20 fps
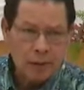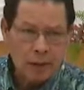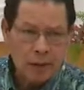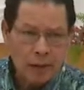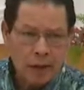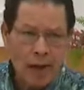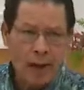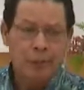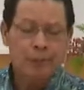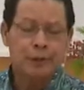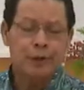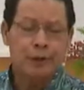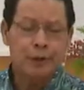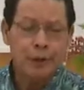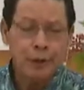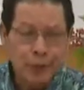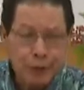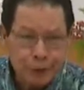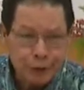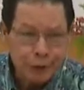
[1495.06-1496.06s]
I was a
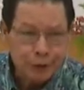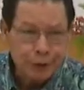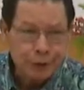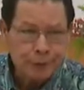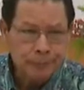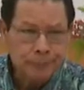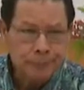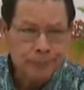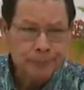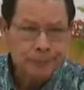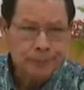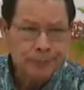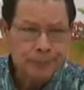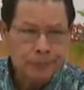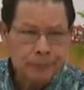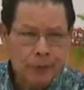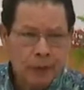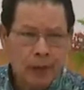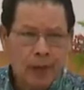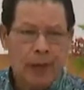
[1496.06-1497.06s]
usher.
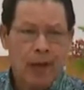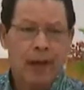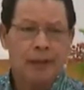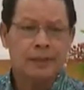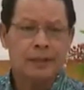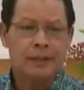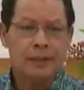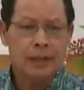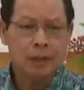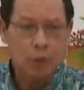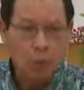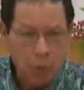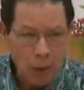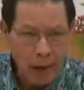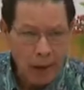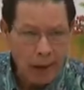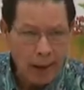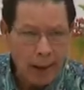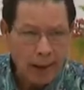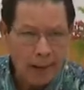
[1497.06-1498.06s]
I was in the
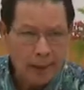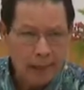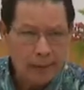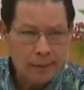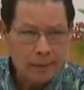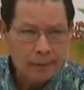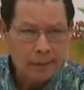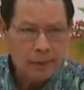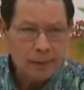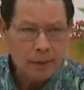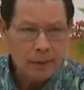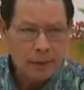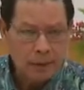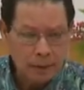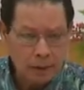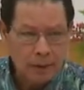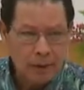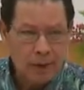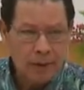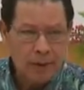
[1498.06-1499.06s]
choir.
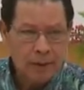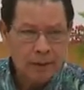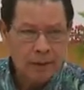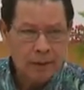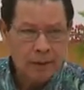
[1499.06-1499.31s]
All right?